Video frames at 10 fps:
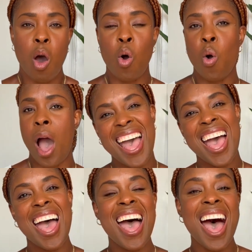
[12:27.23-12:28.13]
Or
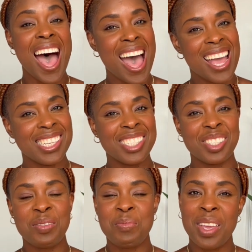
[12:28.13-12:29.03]

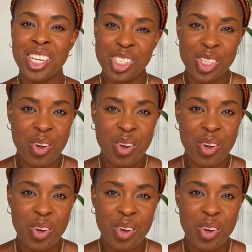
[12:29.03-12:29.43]
and make sure